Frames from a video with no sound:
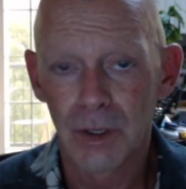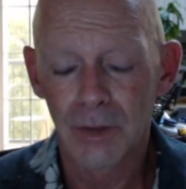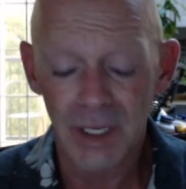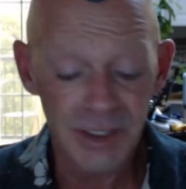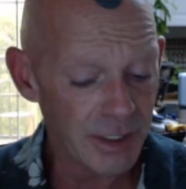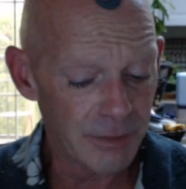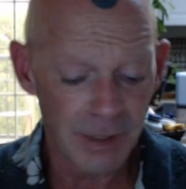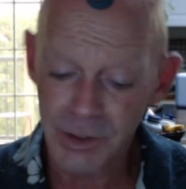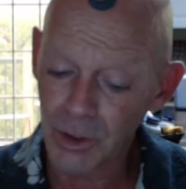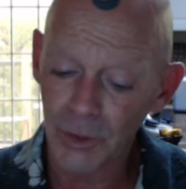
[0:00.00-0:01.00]
That's it.
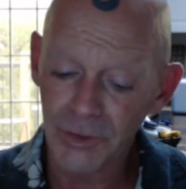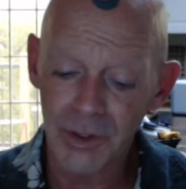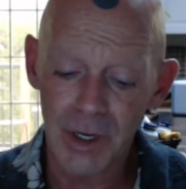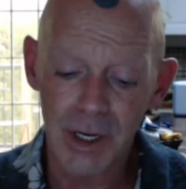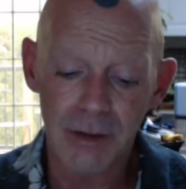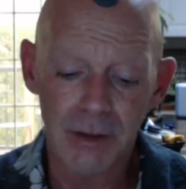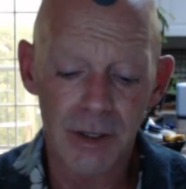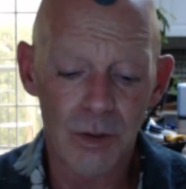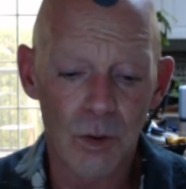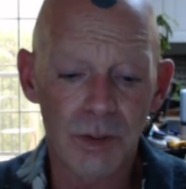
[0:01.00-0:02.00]
That's all tonight. I
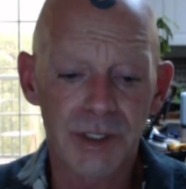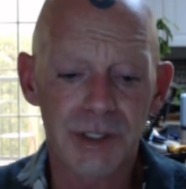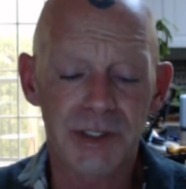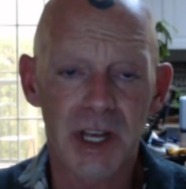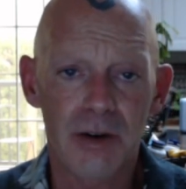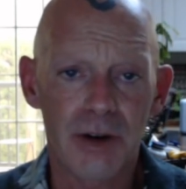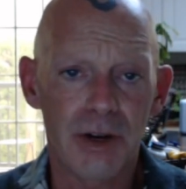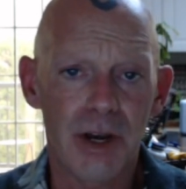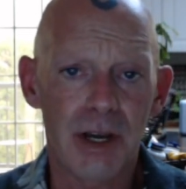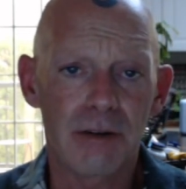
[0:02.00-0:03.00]
know it's a Saturday
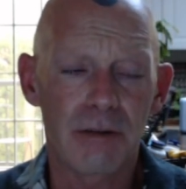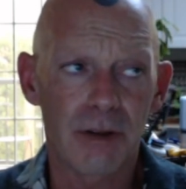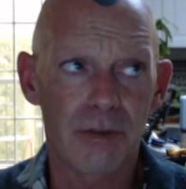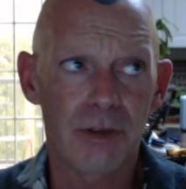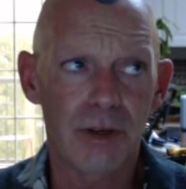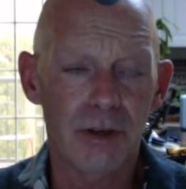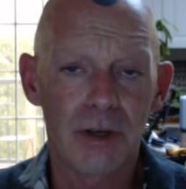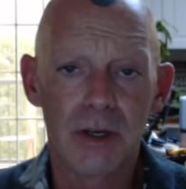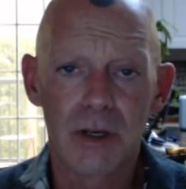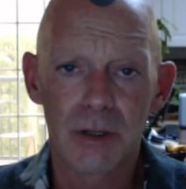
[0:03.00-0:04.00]
night, I think.
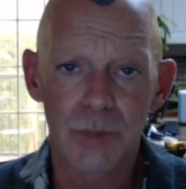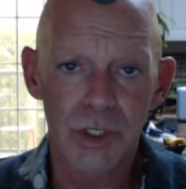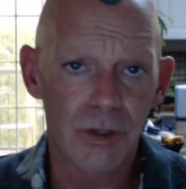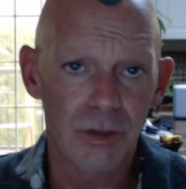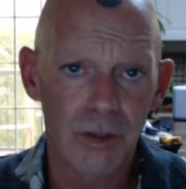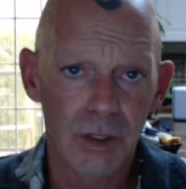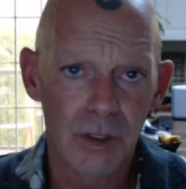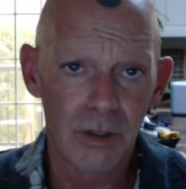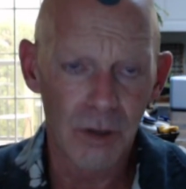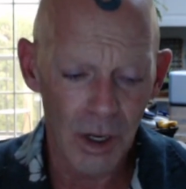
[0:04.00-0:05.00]
I'm sure
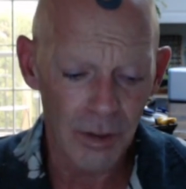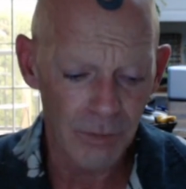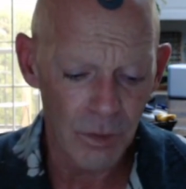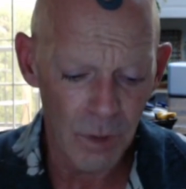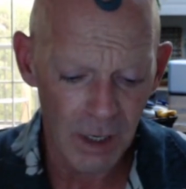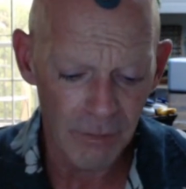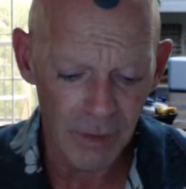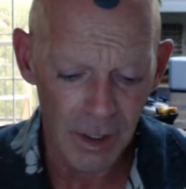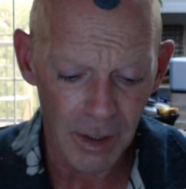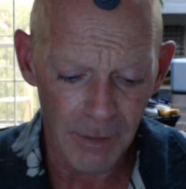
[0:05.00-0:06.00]
a lot of you
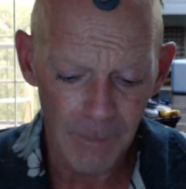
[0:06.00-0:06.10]
have